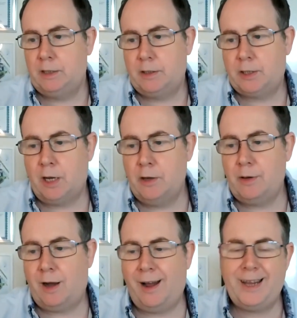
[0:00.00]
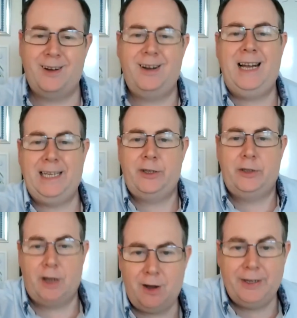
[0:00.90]
So I can't hand
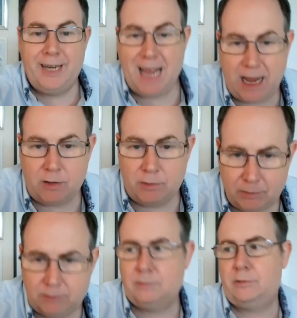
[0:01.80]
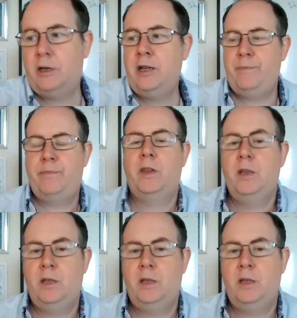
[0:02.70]
on heart now, right?